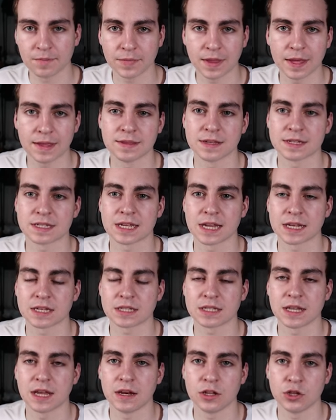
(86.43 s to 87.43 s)
in the sense
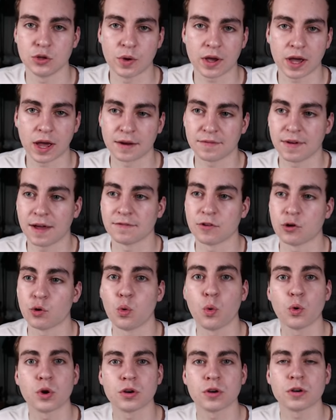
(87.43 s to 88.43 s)
that you kind of have an
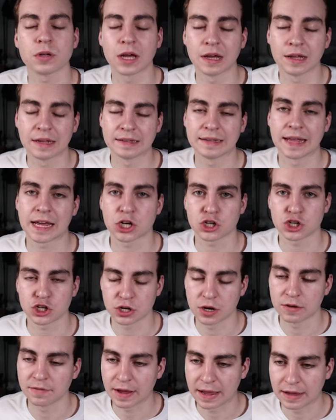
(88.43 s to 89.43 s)
ordered collection
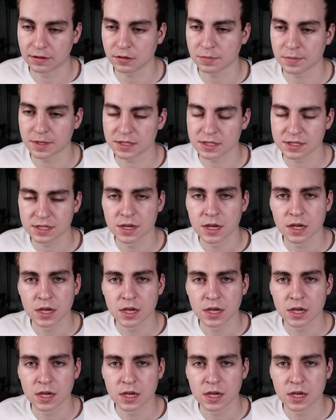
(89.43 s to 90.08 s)
of elements.